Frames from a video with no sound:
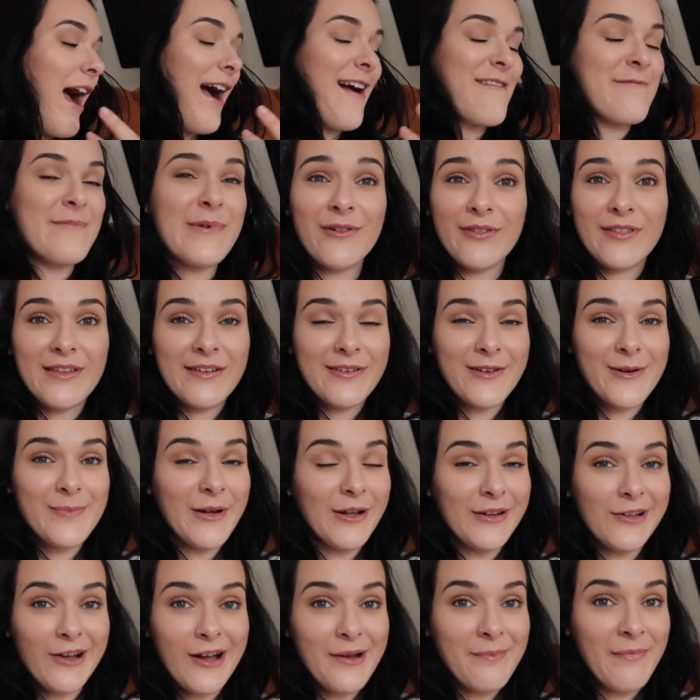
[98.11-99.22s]
I've built this up
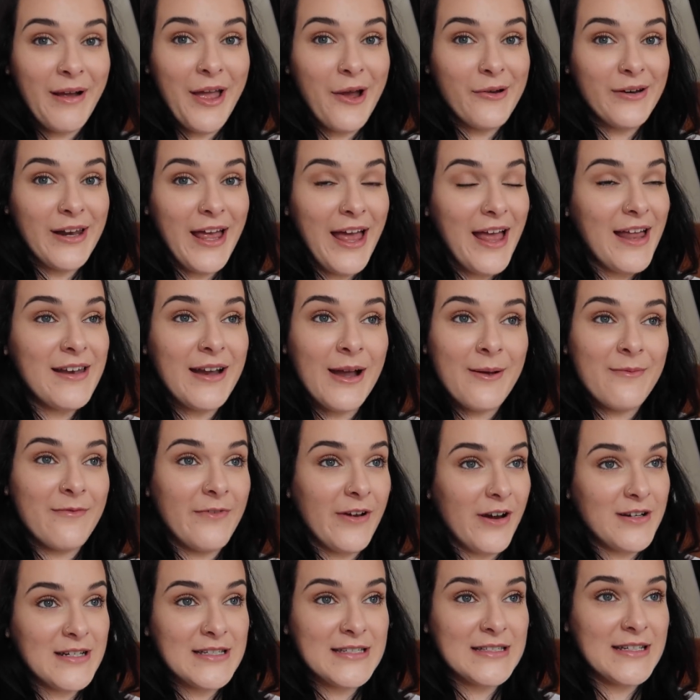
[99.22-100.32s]
a lot in my own head. I'm
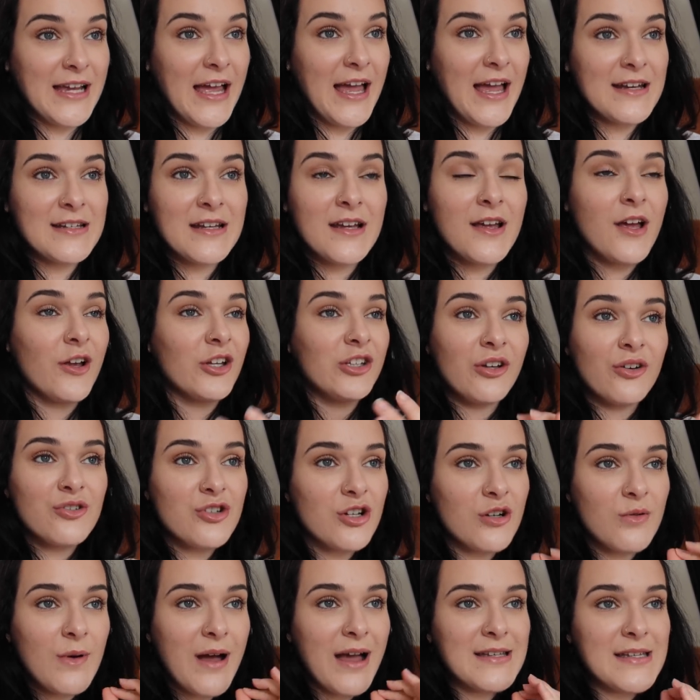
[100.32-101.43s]
very scared, not
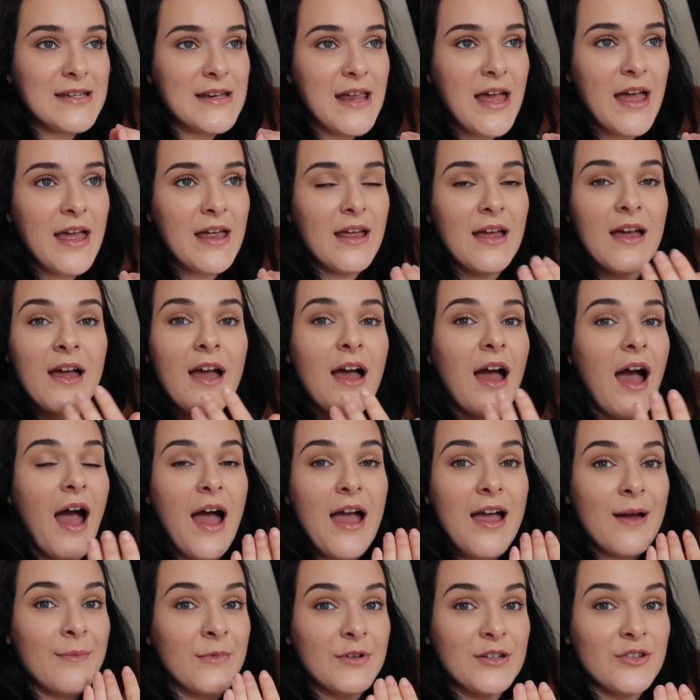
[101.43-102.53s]
sure why today.
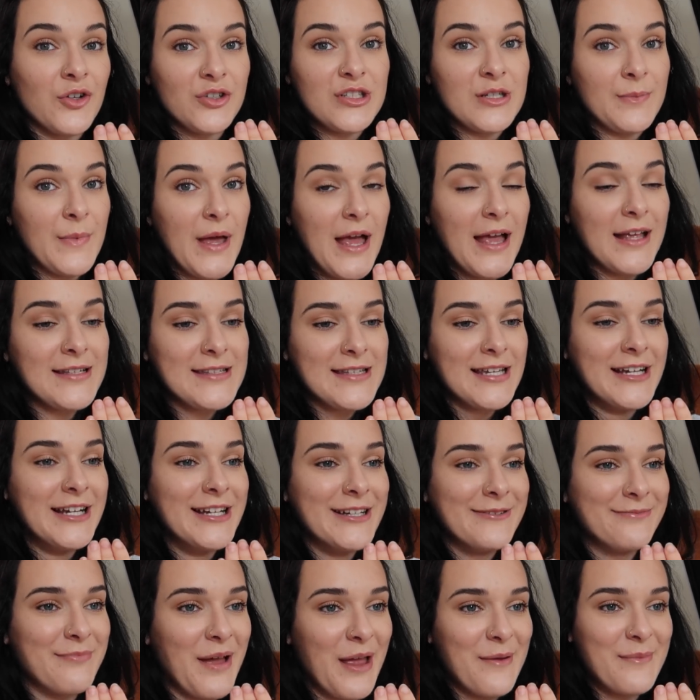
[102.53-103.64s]
I am a snotty mess.
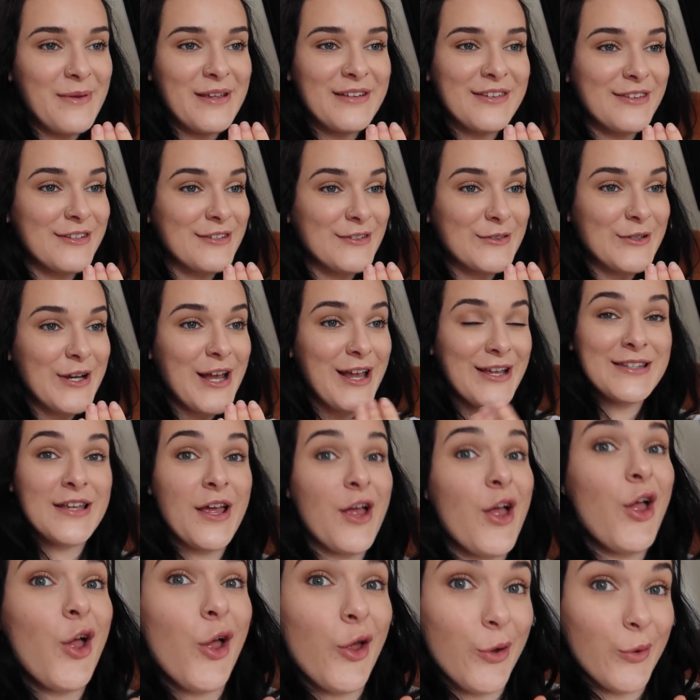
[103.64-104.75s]
Maybe it's the stress,
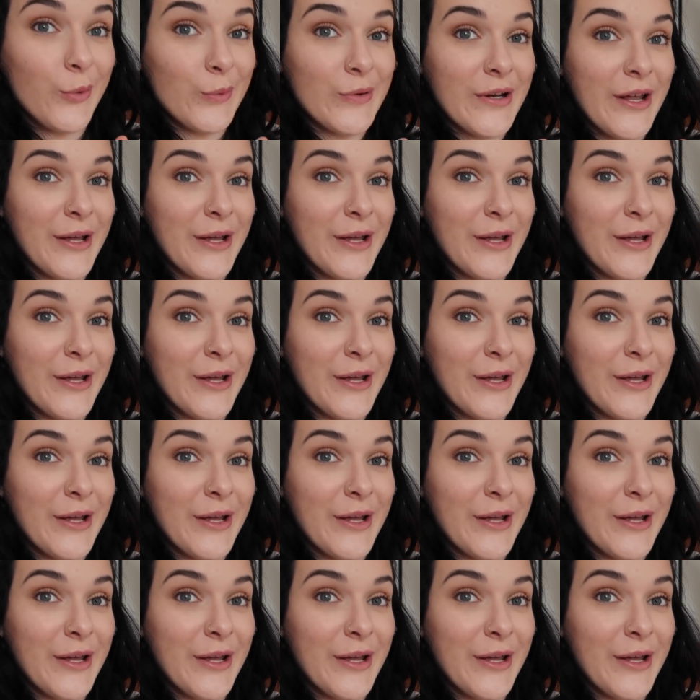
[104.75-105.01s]
who